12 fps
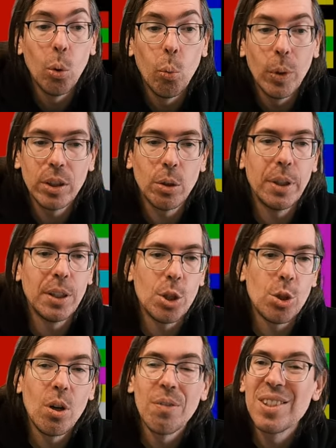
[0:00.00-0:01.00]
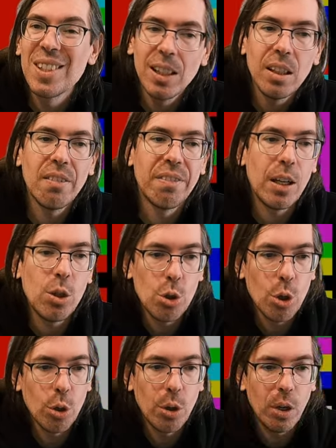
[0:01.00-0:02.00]
the winter edition of Silly
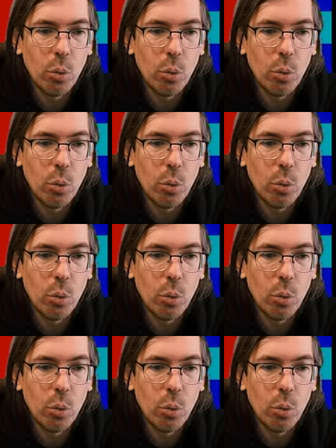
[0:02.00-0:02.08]
Venture,